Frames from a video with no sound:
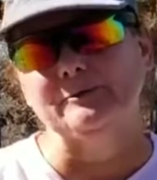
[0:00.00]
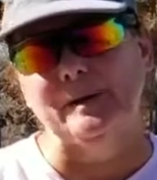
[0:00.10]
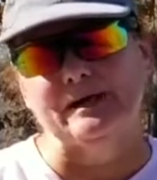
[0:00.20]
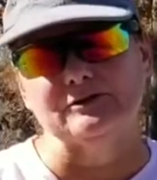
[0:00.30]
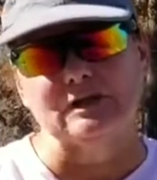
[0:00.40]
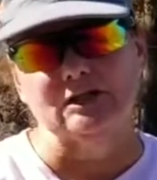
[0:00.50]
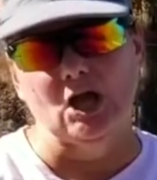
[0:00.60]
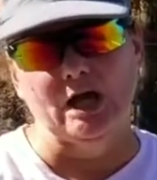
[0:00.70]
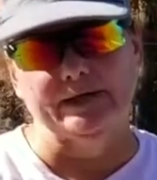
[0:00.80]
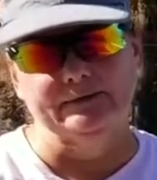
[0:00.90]
paddles
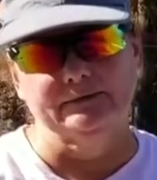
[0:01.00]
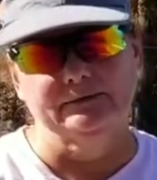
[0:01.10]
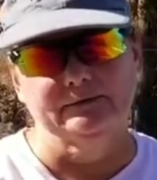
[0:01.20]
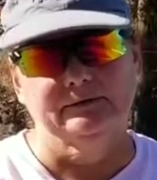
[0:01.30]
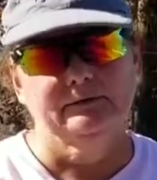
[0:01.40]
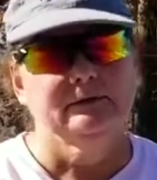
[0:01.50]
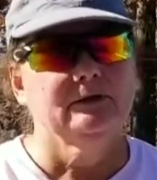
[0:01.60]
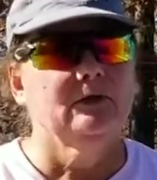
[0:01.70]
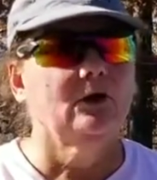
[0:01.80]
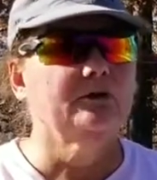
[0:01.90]
online.
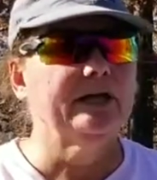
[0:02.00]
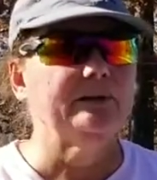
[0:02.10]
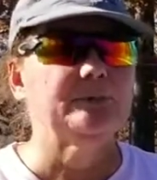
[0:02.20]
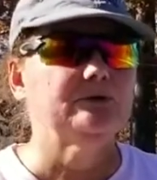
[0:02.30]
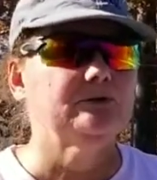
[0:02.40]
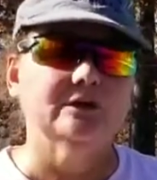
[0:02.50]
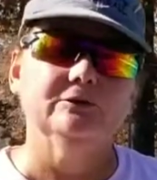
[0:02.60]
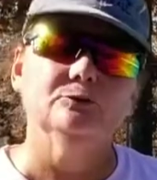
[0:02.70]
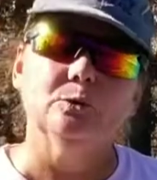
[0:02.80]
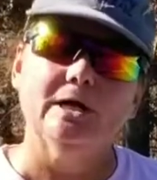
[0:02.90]
Okay, but
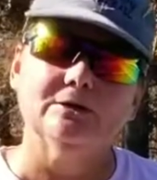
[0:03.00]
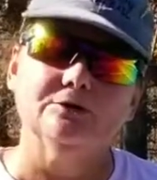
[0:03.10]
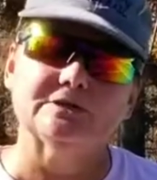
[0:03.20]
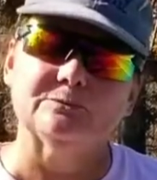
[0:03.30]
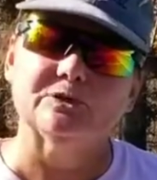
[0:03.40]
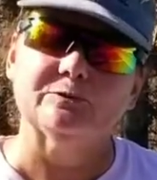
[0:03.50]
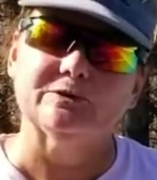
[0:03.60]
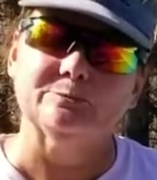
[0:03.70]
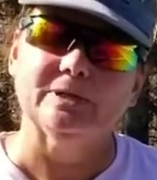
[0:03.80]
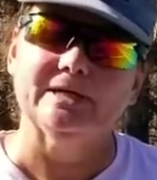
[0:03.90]
you want to go somewhere where
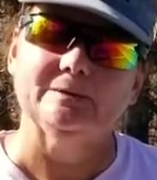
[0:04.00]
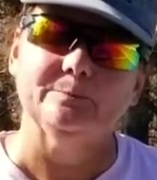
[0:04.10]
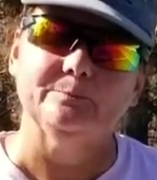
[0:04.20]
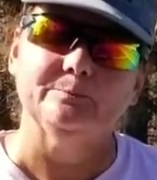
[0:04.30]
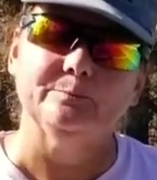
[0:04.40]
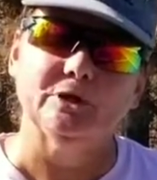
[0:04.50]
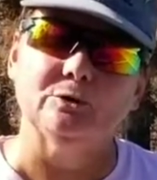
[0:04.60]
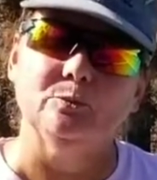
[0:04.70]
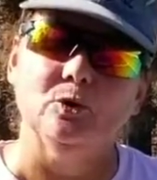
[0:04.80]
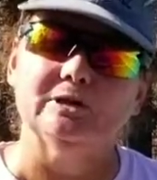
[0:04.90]
they're playing
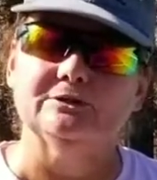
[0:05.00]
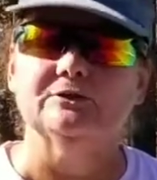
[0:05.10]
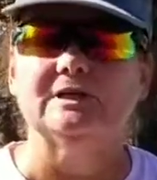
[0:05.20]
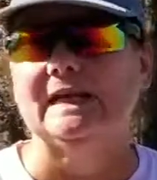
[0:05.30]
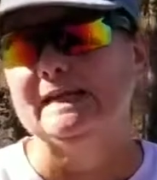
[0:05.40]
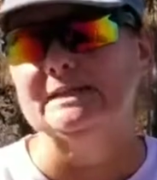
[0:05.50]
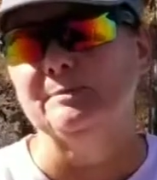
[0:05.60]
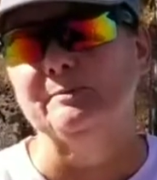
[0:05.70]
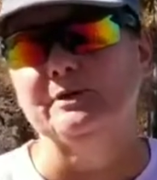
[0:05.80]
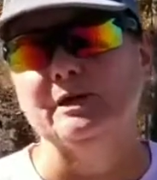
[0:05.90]
pickleball and you can ask
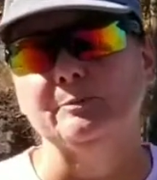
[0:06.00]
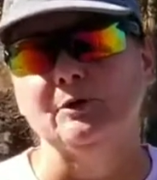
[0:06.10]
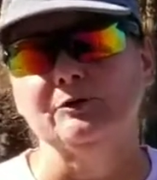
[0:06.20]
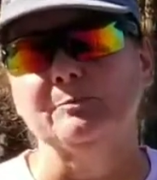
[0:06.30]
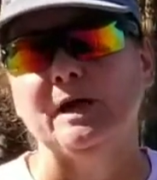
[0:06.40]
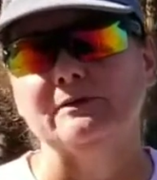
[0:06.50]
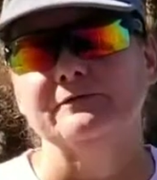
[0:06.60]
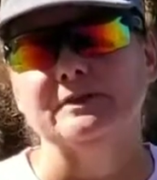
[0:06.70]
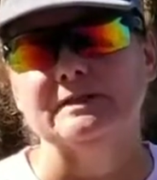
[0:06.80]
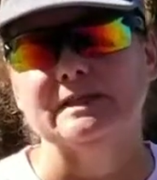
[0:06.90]
people, can I borrow your paddle
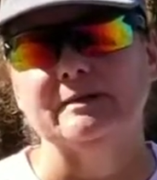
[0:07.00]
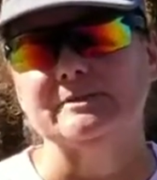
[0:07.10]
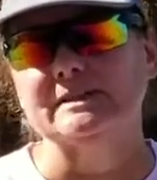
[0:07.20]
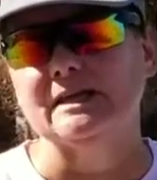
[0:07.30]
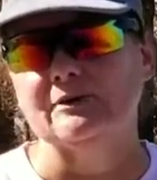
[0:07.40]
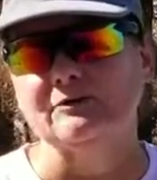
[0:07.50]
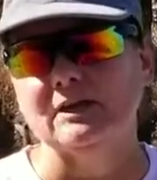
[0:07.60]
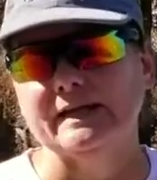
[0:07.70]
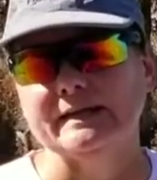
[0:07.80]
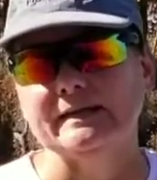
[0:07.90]
for this game and see how you
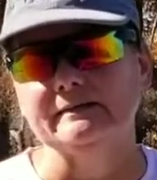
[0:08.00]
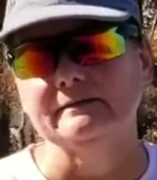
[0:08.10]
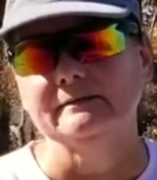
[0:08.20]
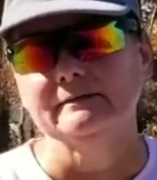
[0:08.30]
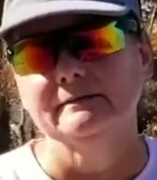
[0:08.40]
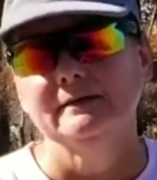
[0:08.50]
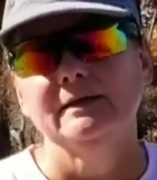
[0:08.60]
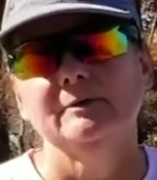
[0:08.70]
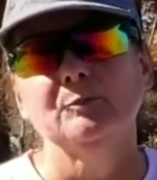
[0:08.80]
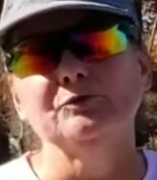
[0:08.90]
like it?
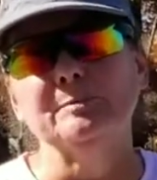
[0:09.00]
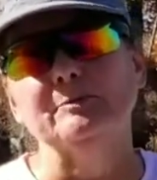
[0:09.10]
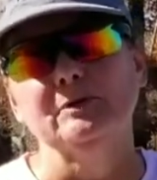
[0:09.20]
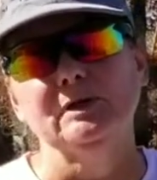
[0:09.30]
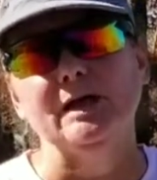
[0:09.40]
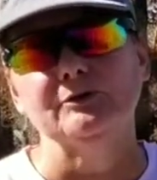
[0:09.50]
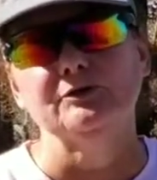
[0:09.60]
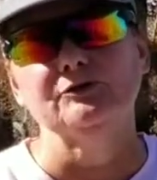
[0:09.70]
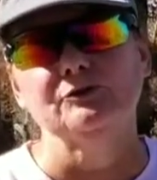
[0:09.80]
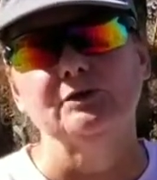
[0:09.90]
Most people allow you
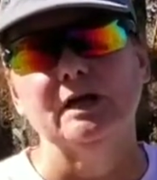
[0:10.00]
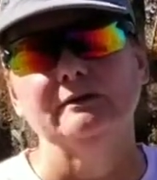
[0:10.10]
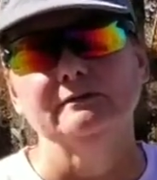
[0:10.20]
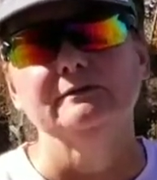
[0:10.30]
to do that.